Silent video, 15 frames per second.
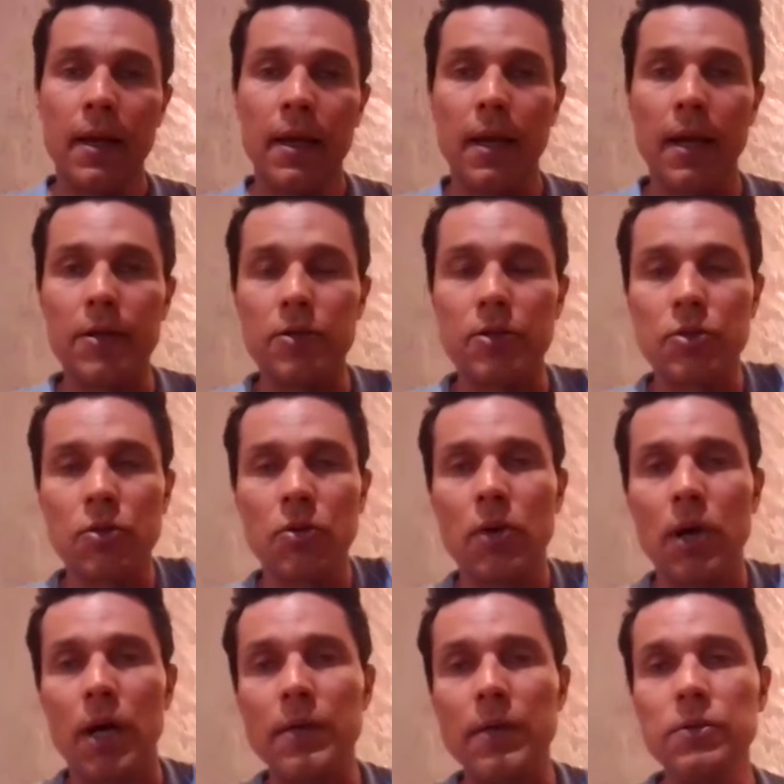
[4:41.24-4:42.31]
and
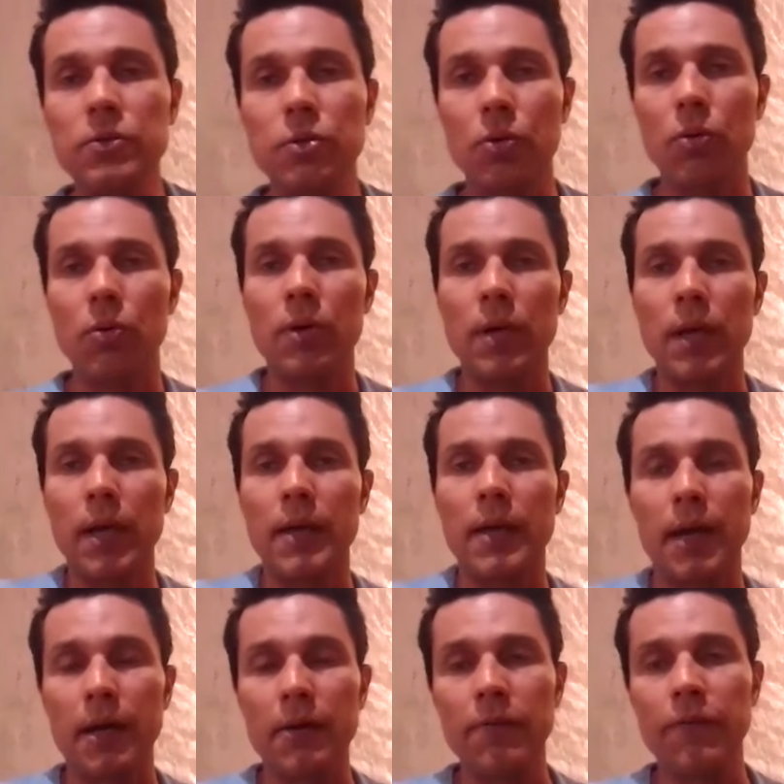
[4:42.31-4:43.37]
so untold and
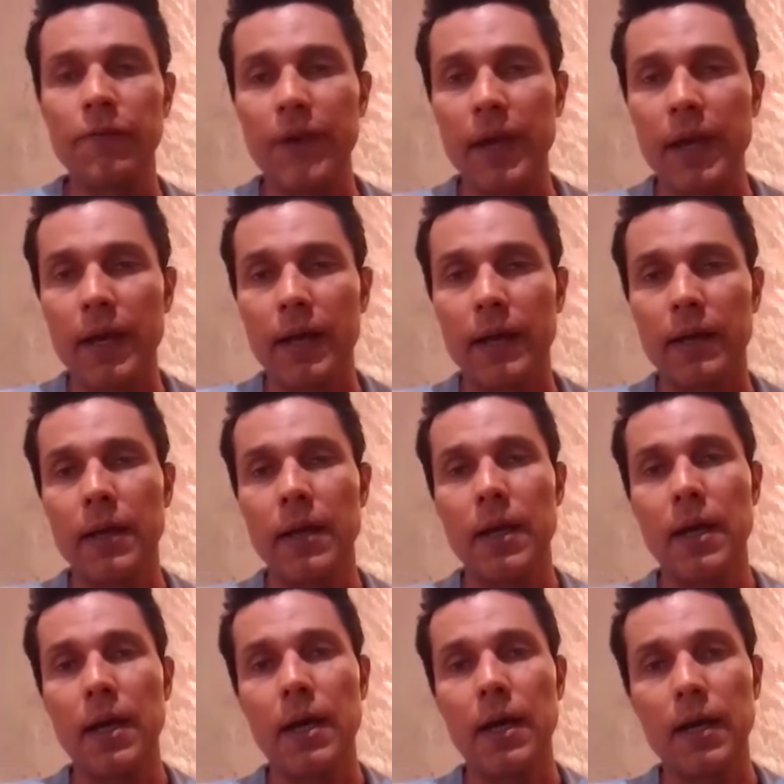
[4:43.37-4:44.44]
unfair,
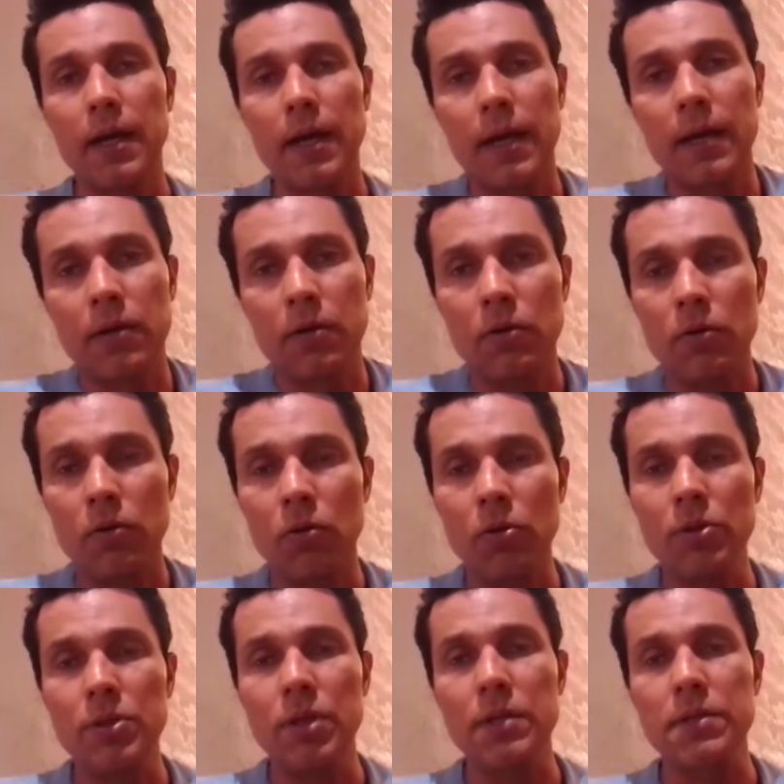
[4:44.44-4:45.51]
and no
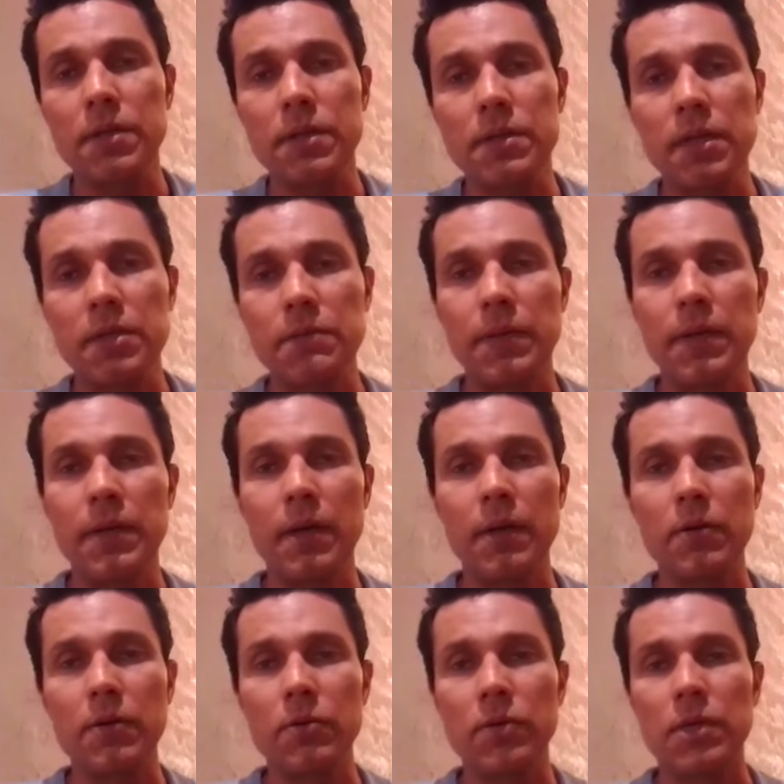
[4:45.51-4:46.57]
justice has been done
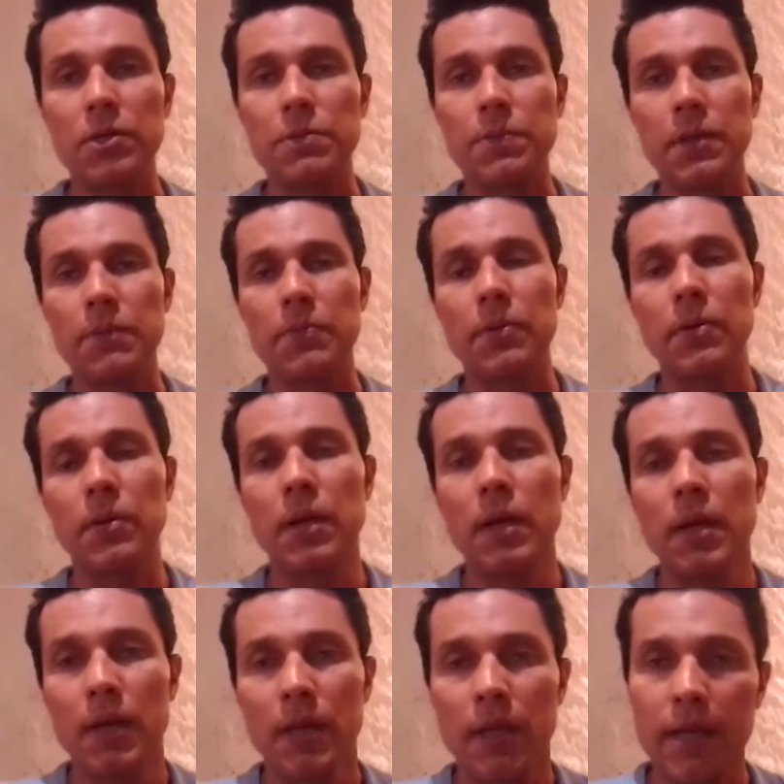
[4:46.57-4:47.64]
to these people.
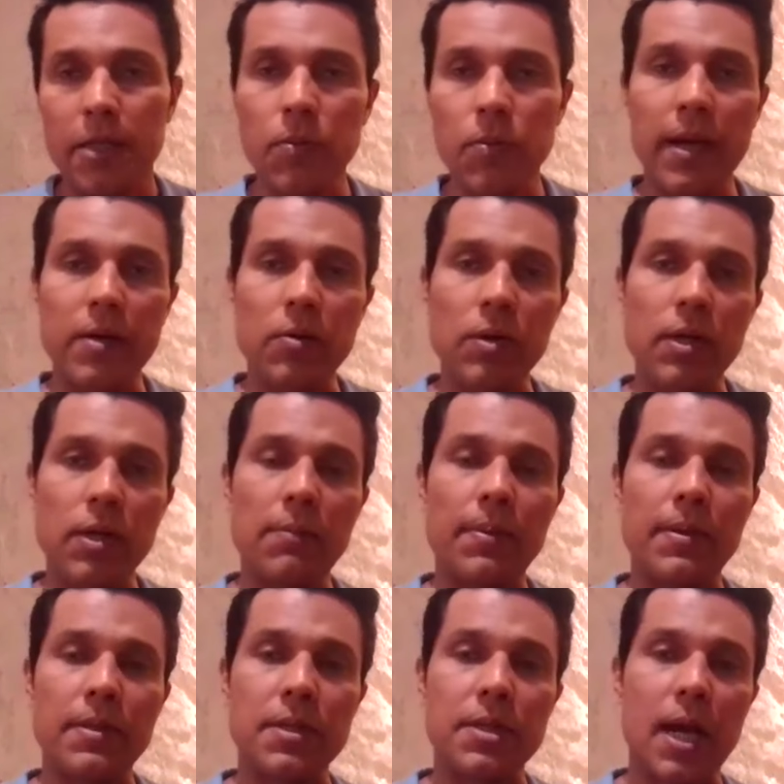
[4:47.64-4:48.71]
That's why I took it up
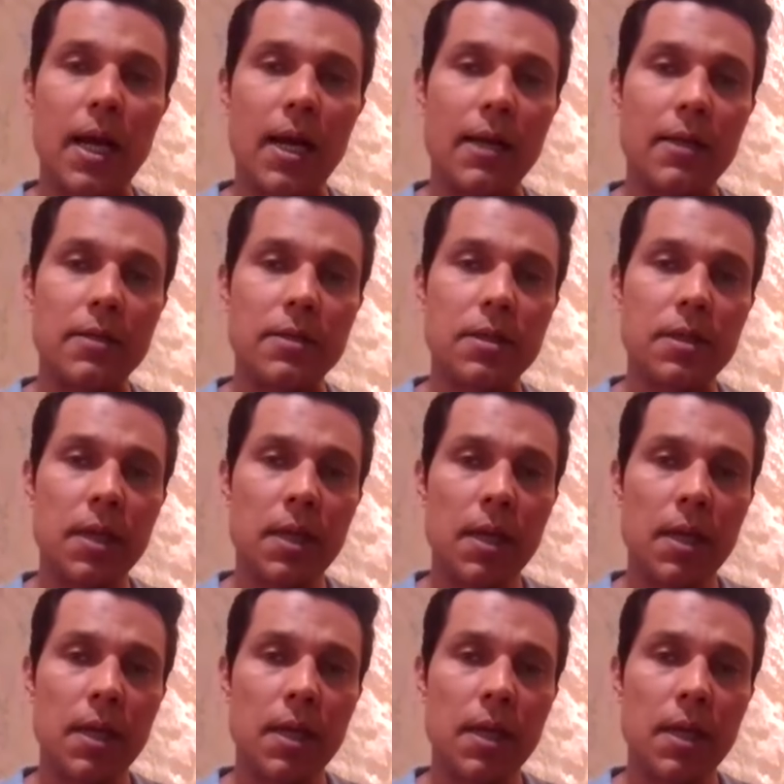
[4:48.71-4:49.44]
as a challenge.